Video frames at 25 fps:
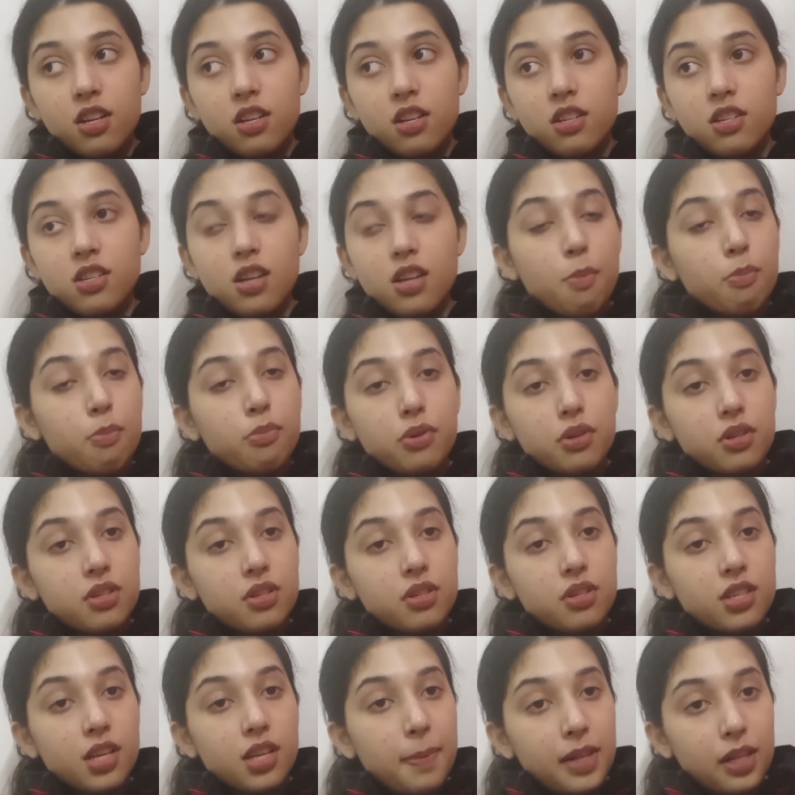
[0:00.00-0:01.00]
numbers
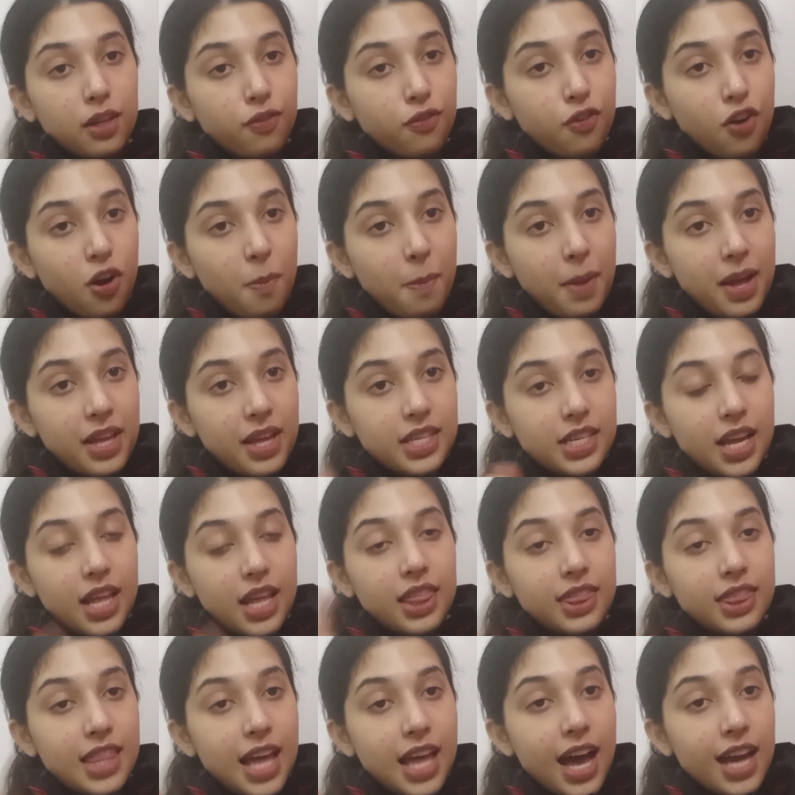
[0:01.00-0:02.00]
in bulk format,
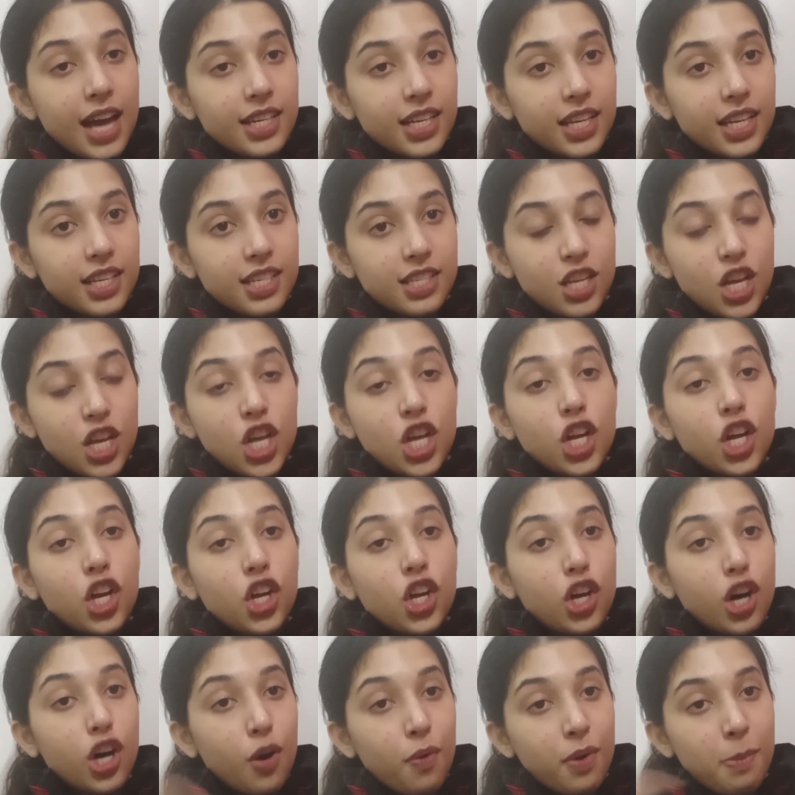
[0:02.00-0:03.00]
and that is
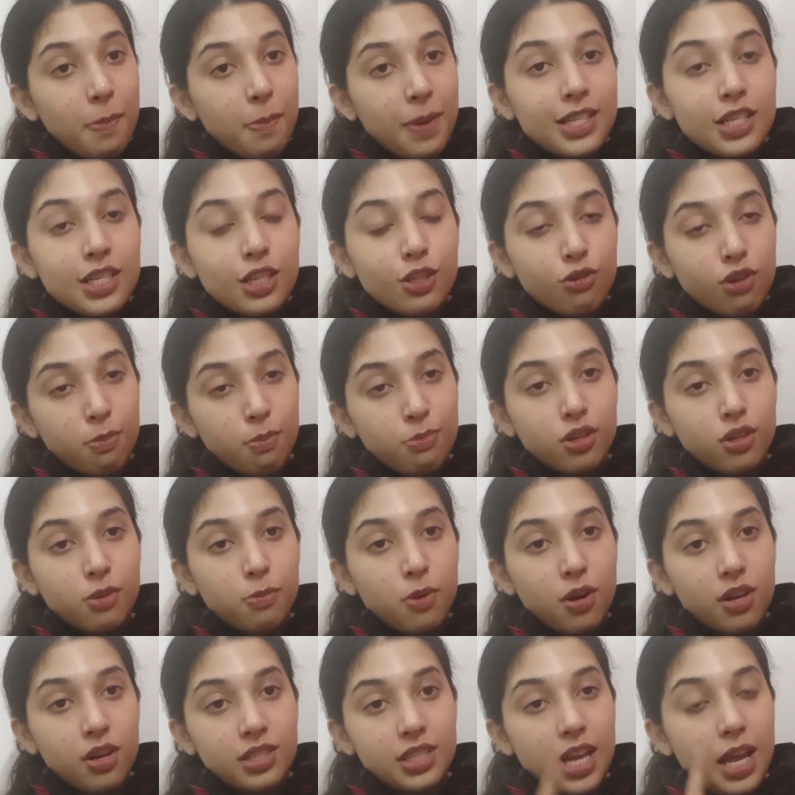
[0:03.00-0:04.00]
go in my description
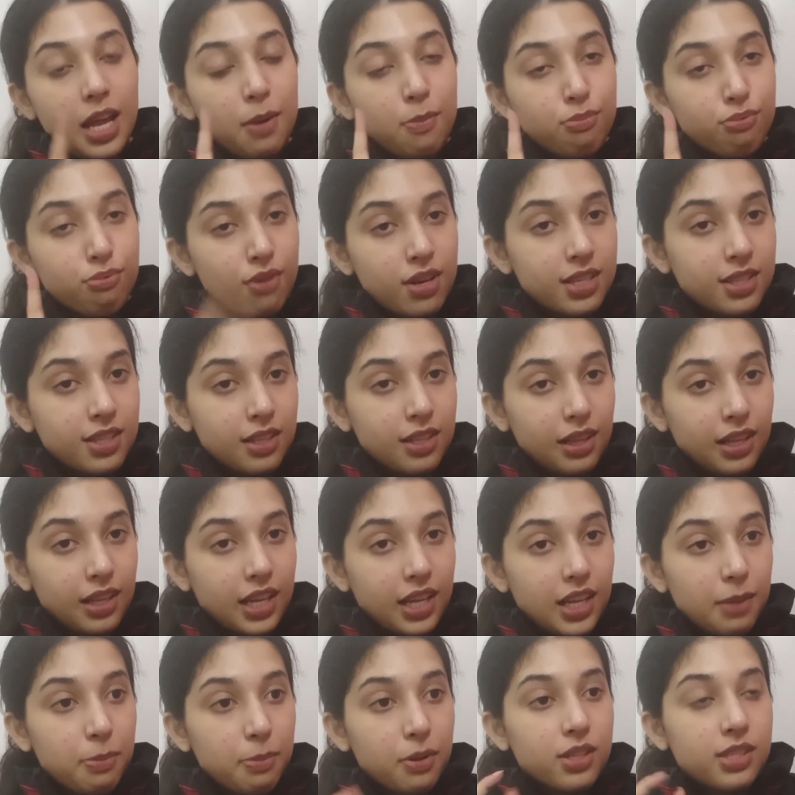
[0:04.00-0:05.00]
box and press the link,
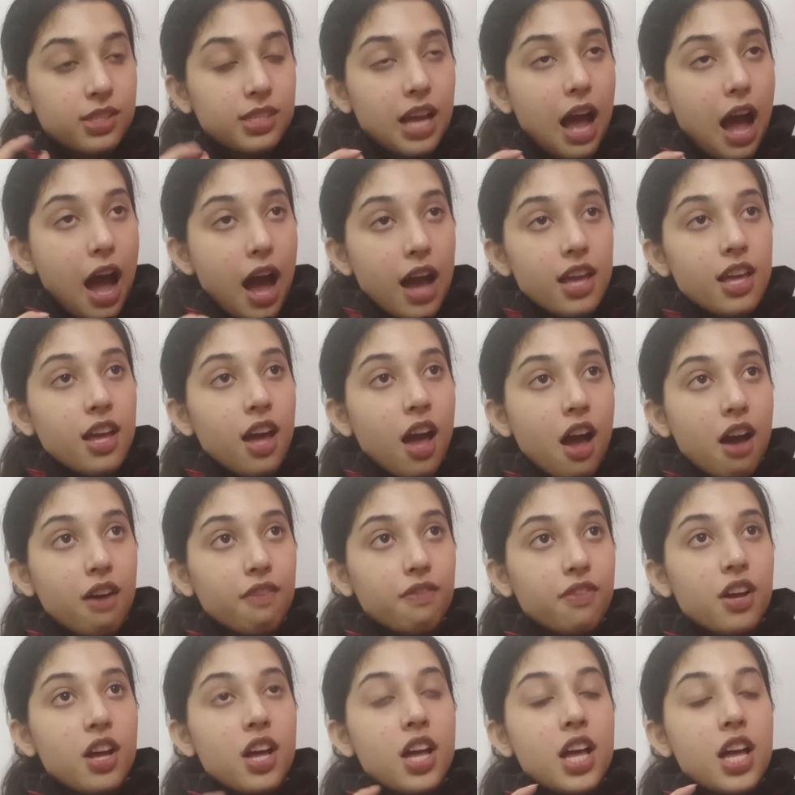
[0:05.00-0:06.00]
because I have
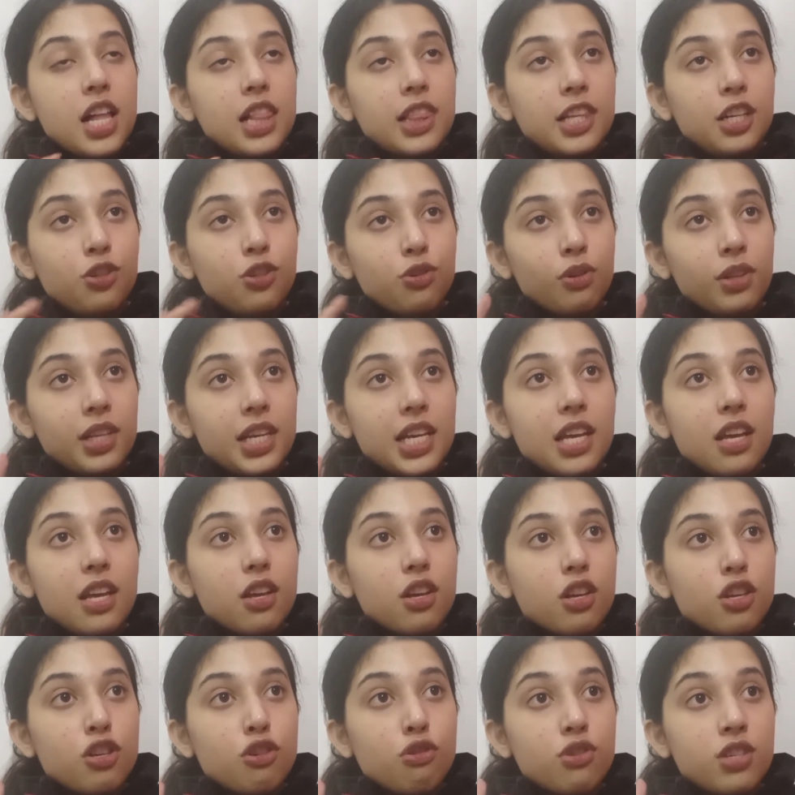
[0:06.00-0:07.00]
literally
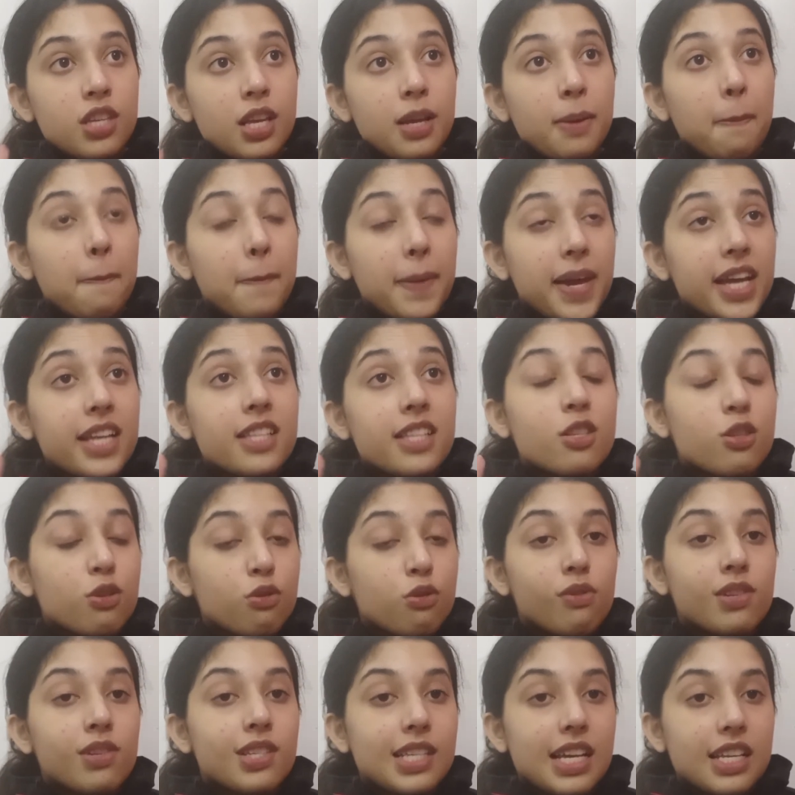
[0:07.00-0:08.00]
using paid
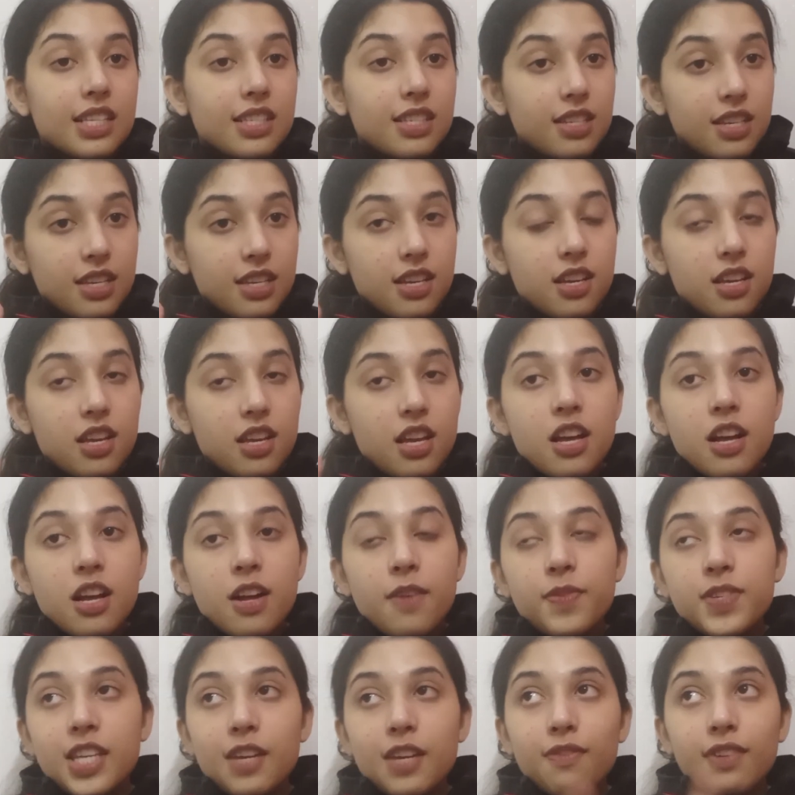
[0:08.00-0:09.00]
tools like
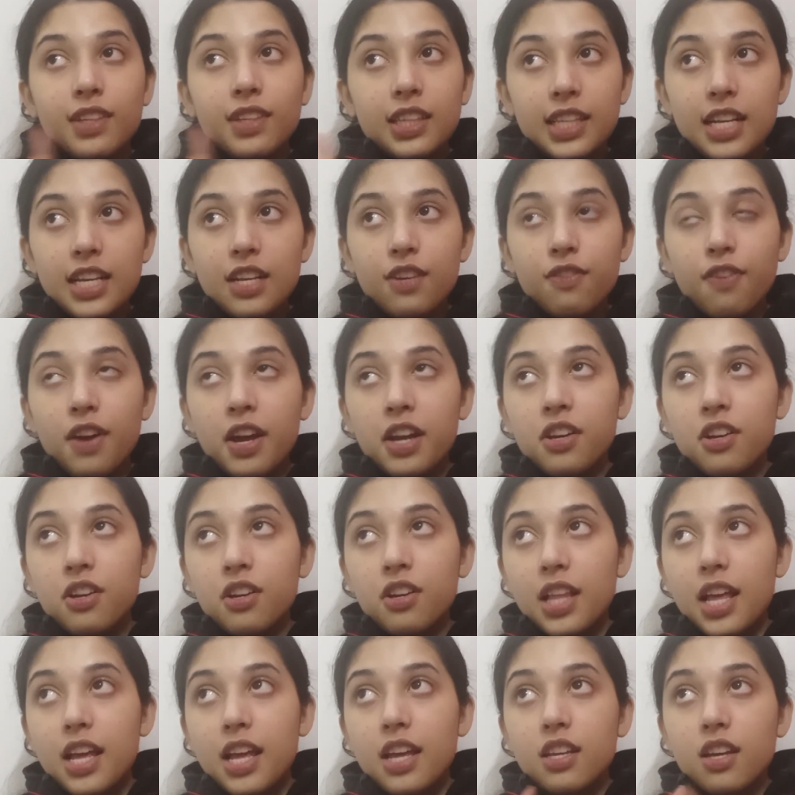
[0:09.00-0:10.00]
D7 Lead Finder,
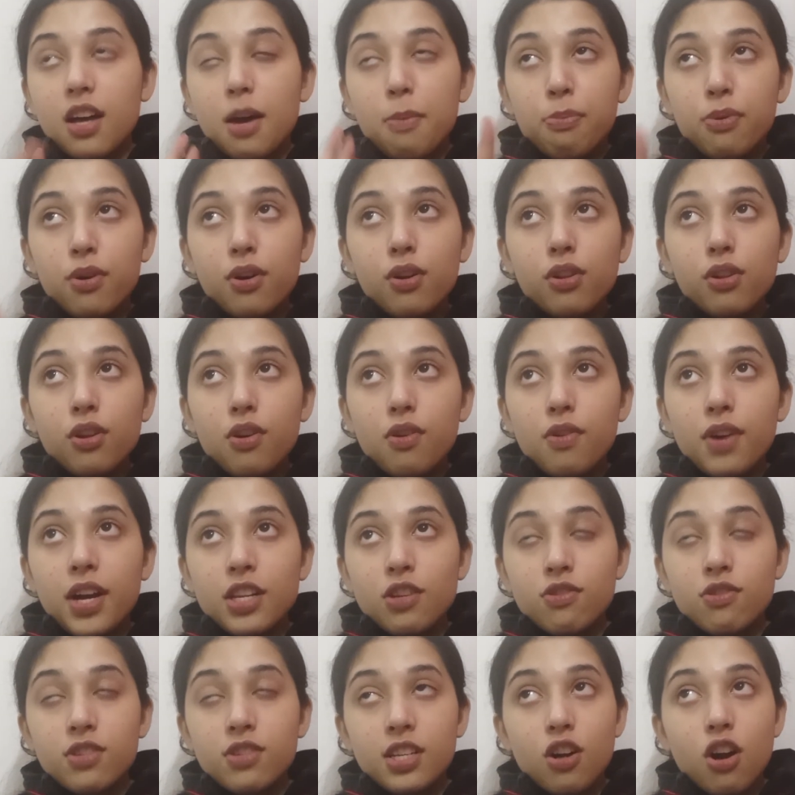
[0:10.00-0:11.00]
like Apollo, and
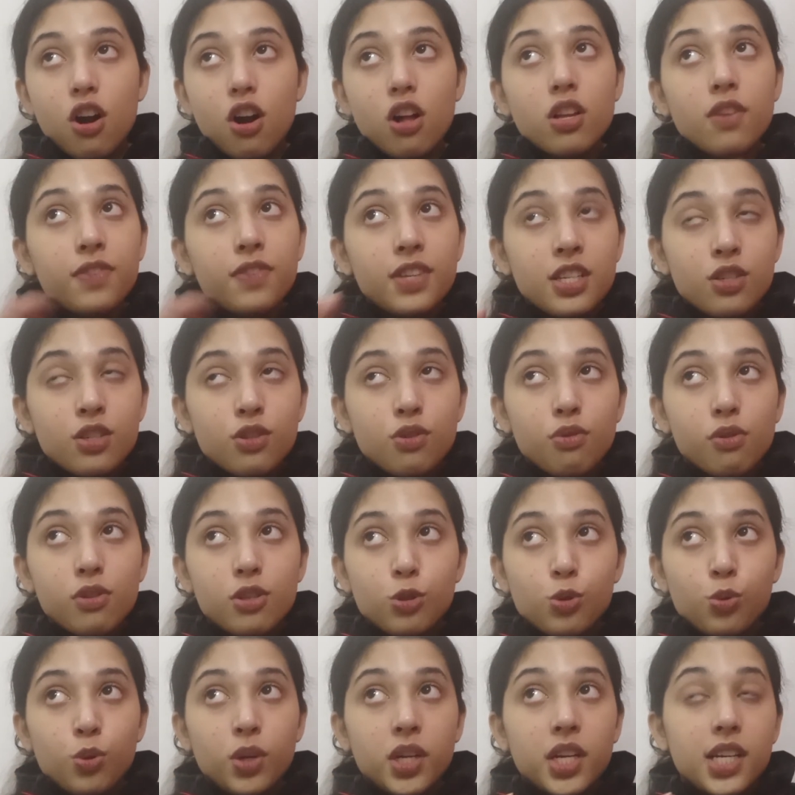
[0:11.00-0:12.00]
using all of these tools
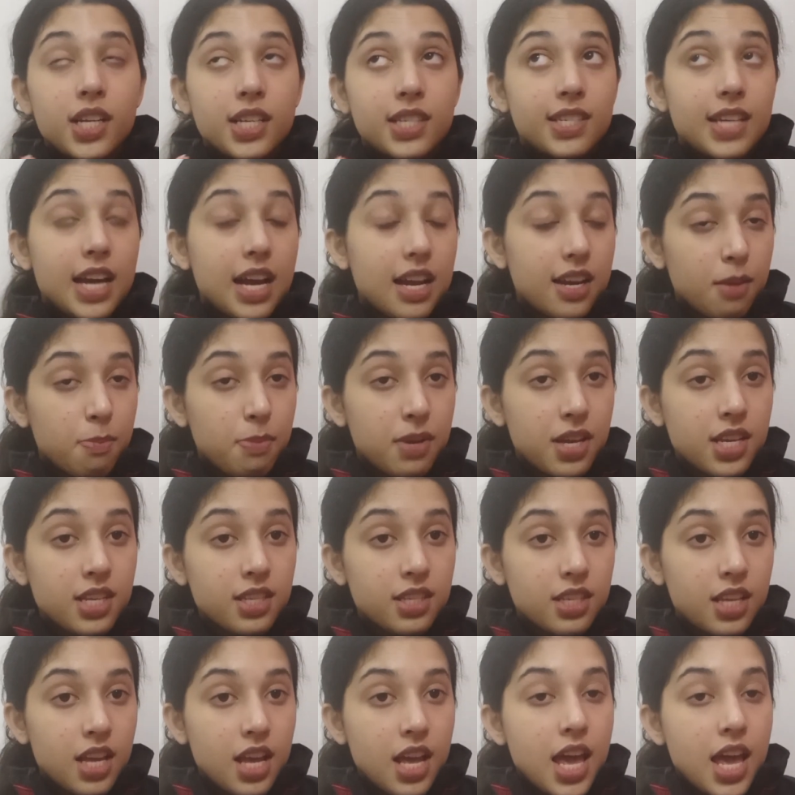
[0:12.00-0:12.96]
created a database.